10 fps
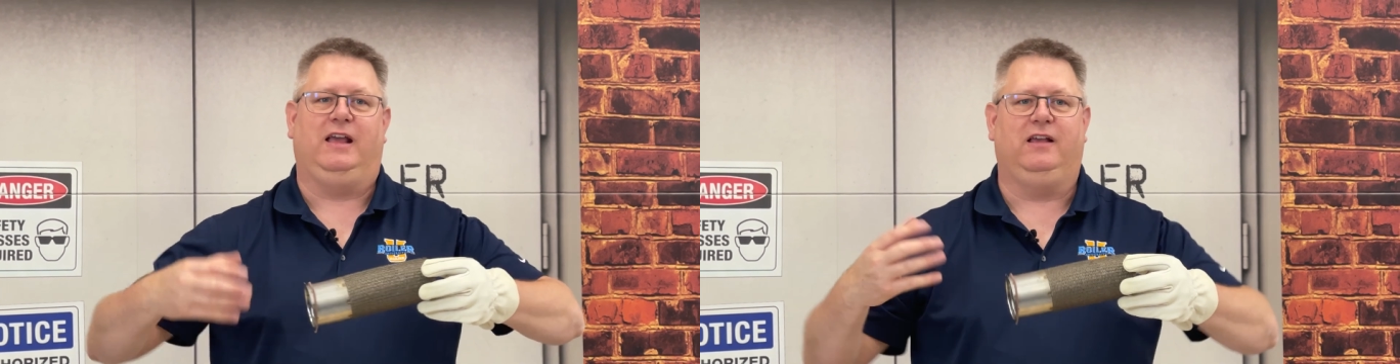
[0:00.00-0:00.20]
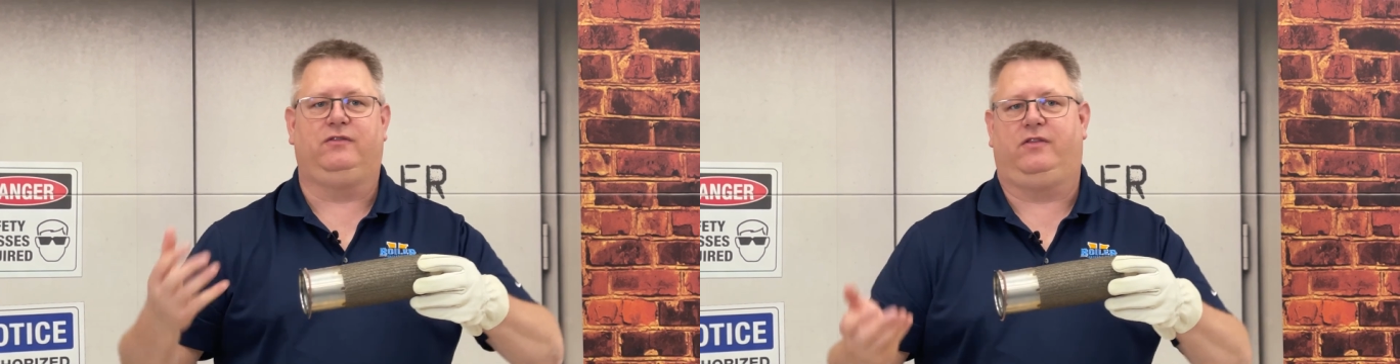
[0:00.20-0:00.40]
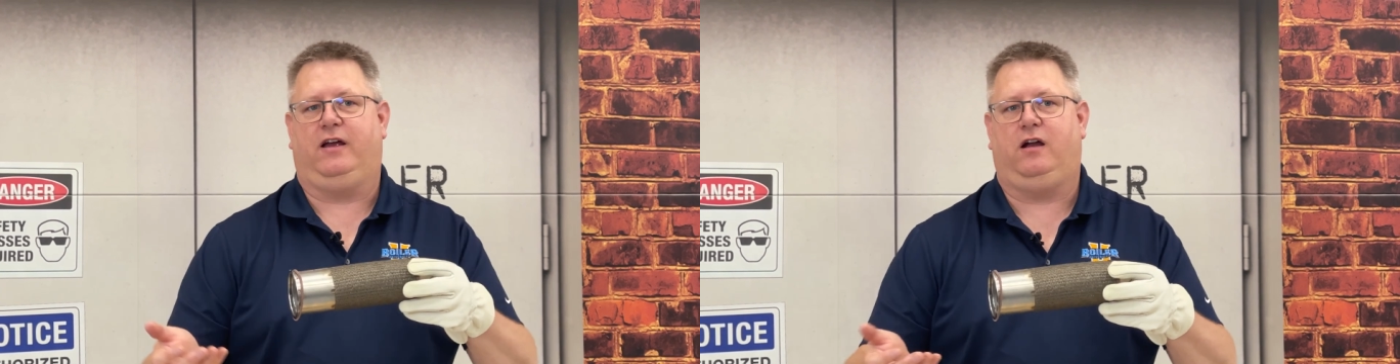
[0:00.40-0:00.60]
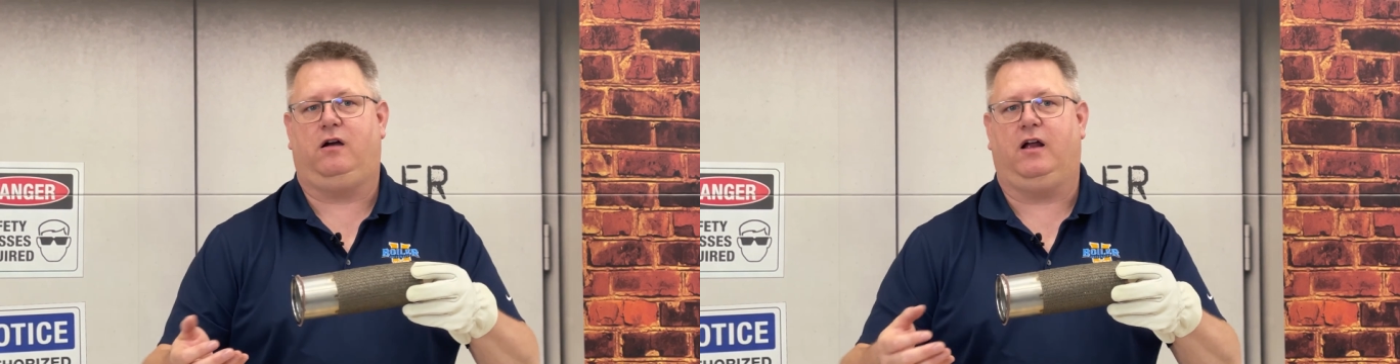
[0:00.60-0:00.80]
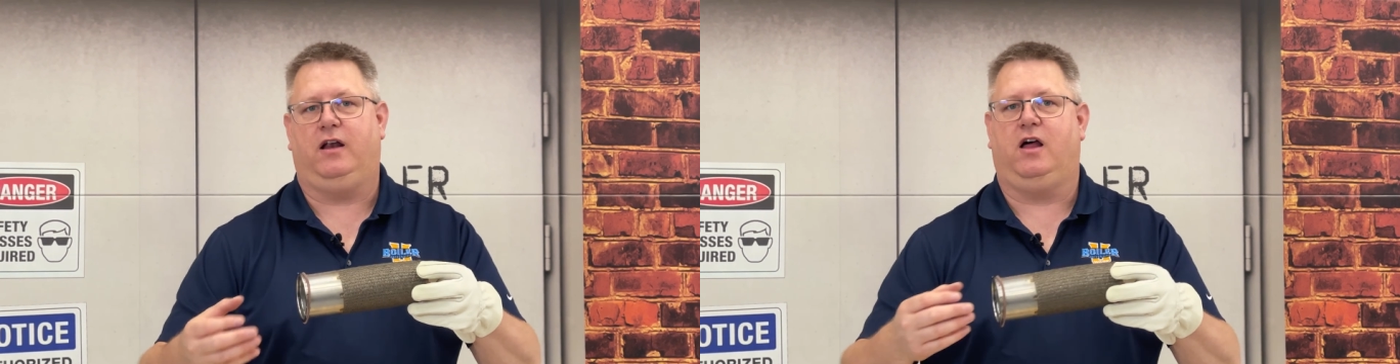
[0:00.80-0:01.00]
is
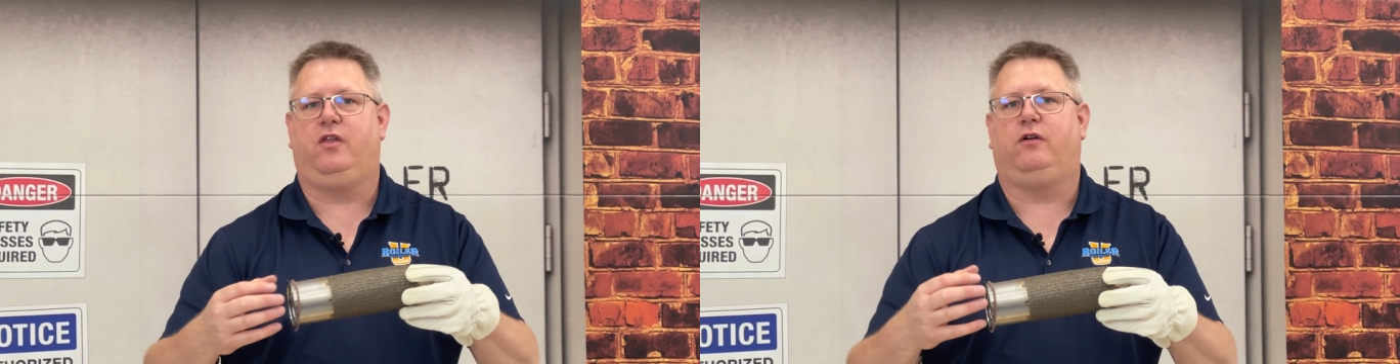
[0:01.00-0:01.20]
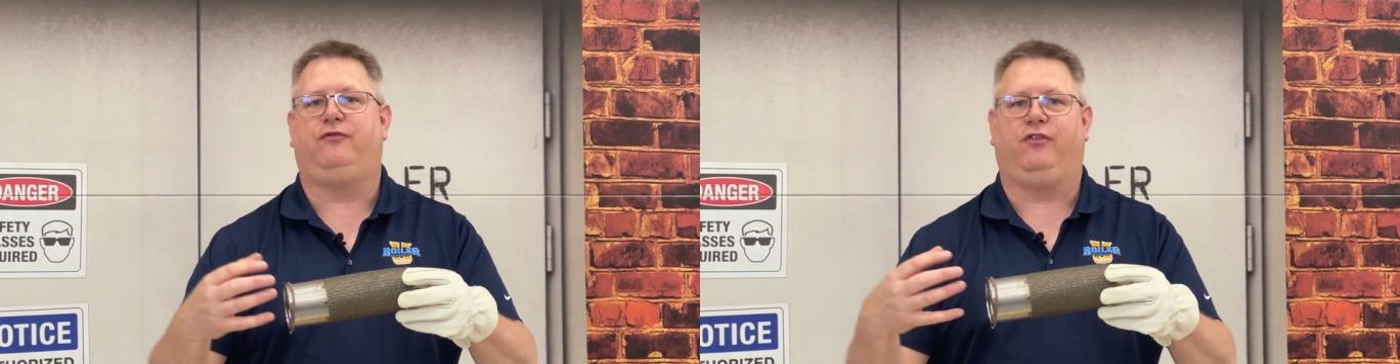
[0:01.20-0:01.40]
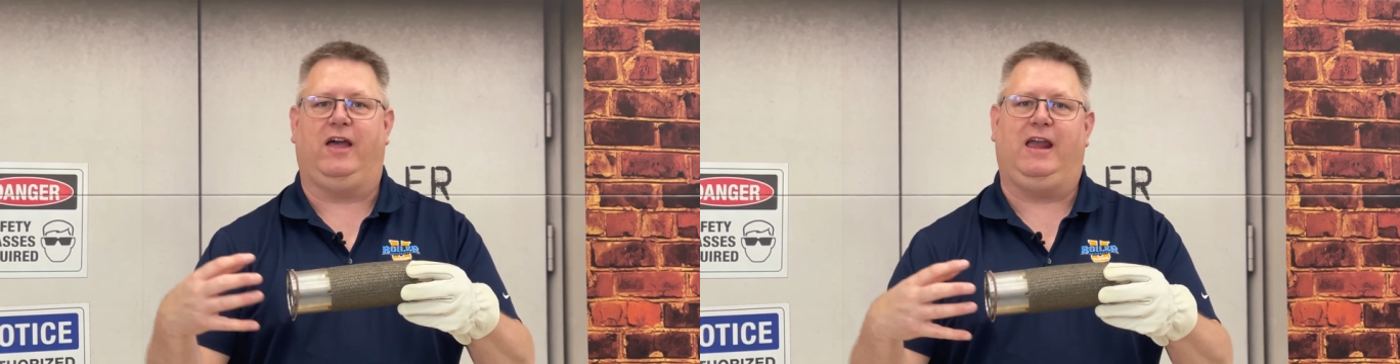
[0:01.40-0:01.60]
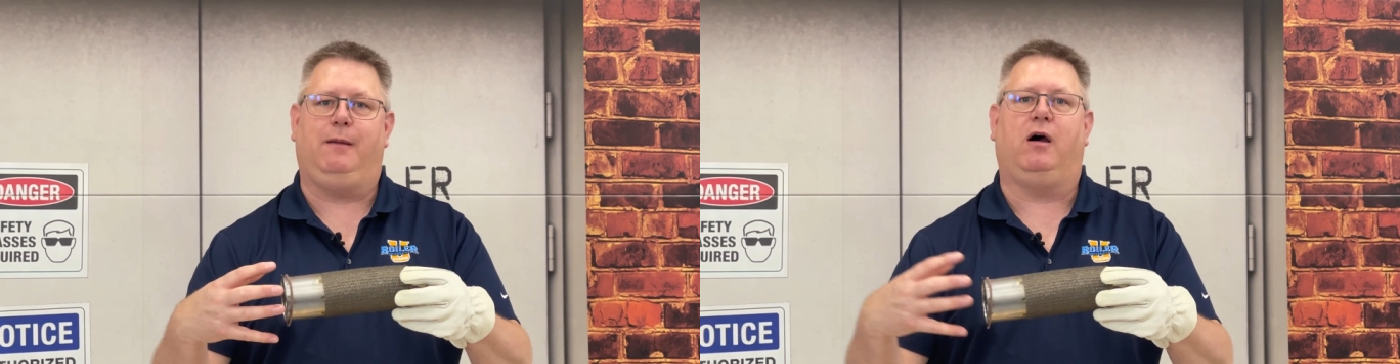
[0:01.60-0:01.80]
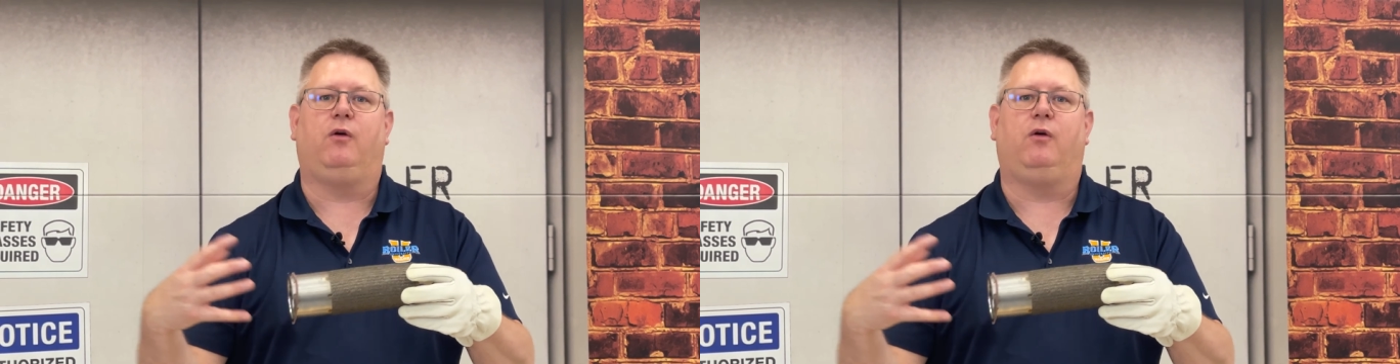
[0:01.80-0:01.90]
there another flame